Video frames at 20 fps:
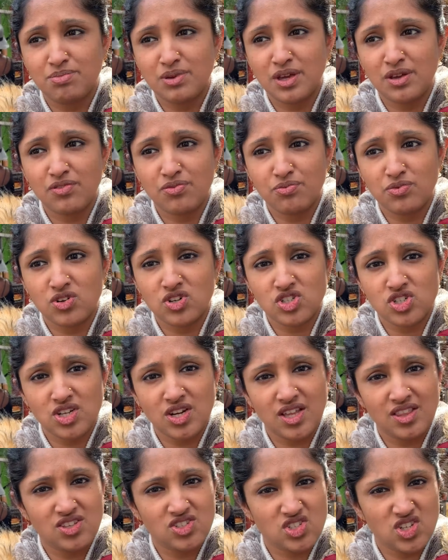beef version,
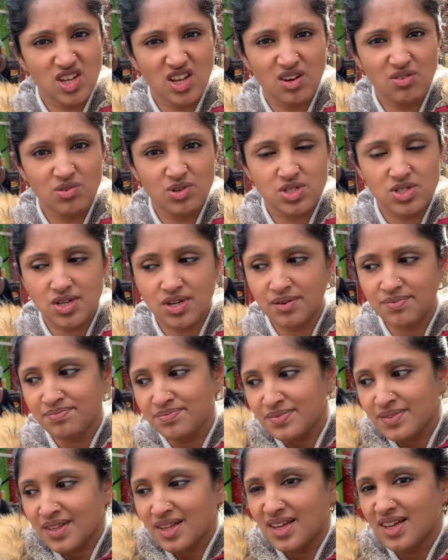and the chicken version.
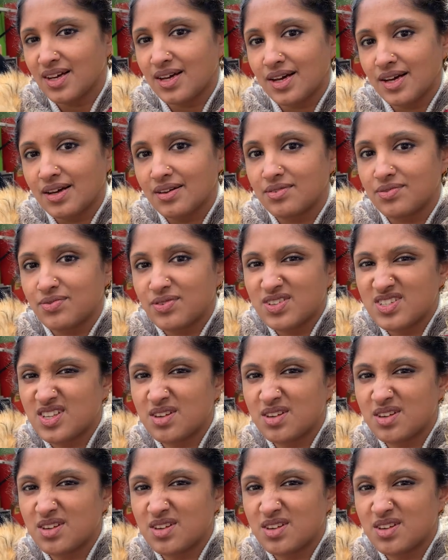For